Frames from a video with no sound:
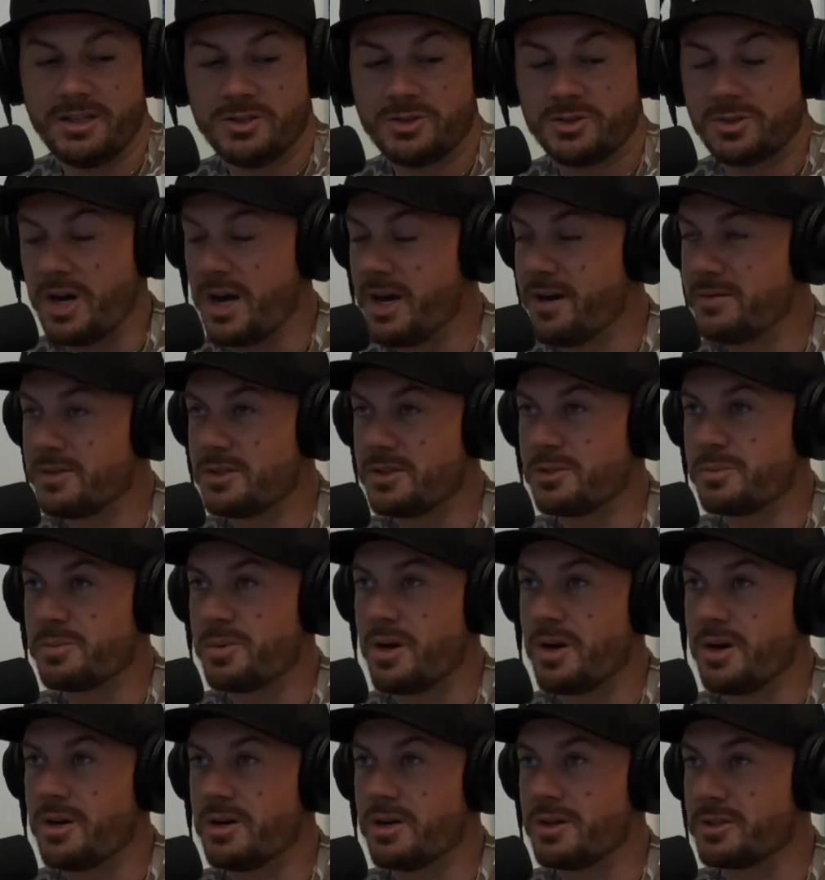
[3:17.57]
Travis's
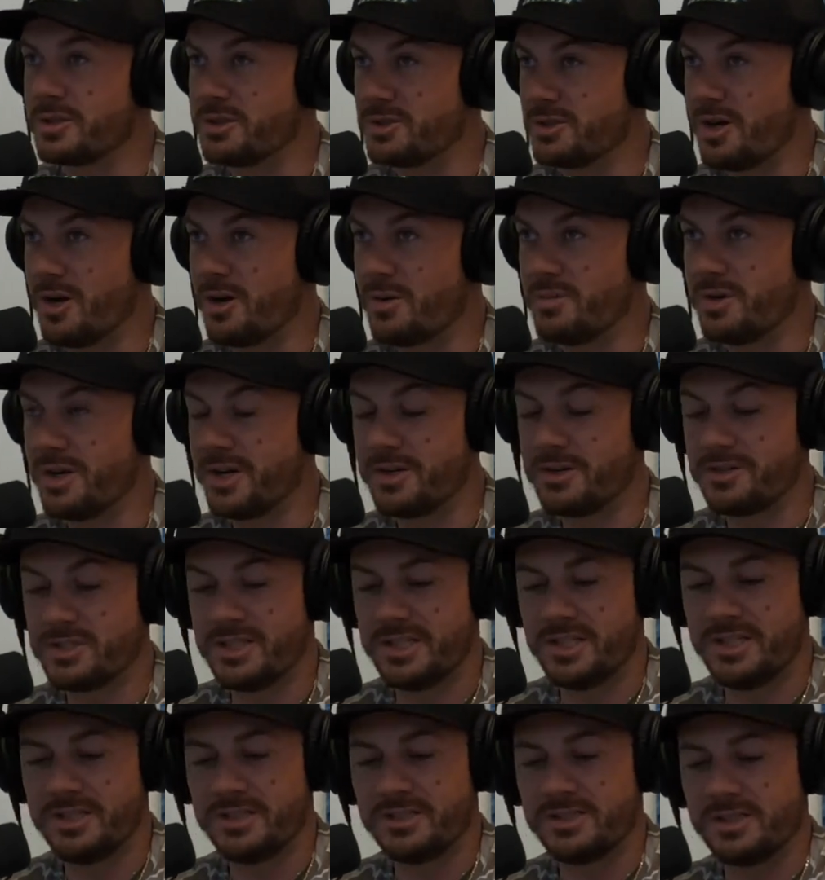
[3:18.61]
product, the Jawbreaker
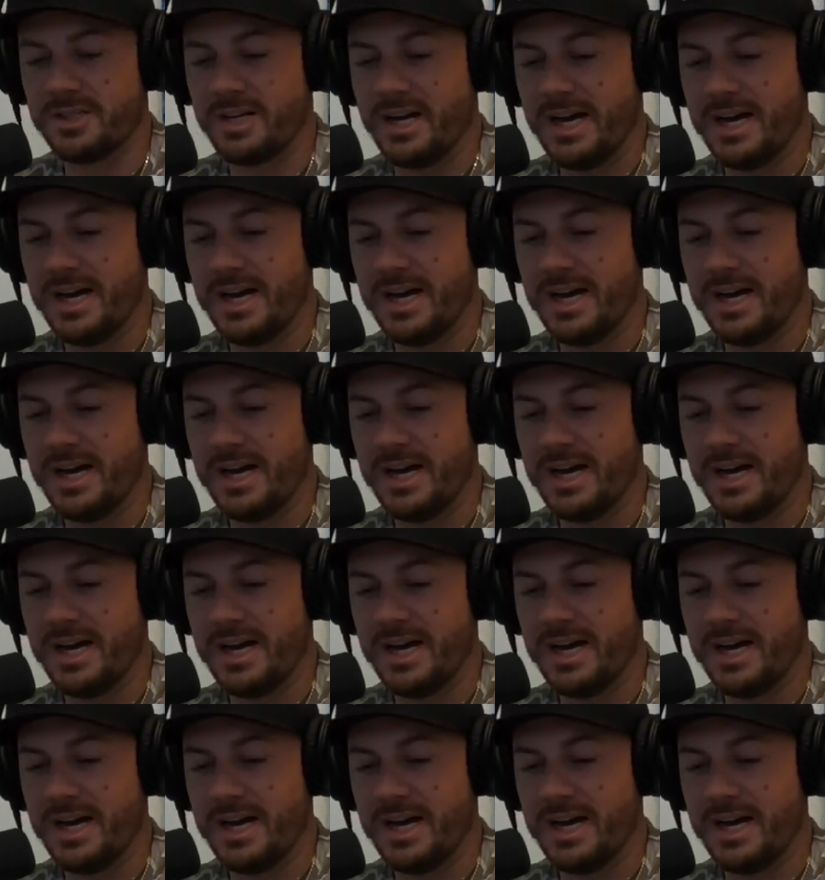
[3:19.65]
jigs,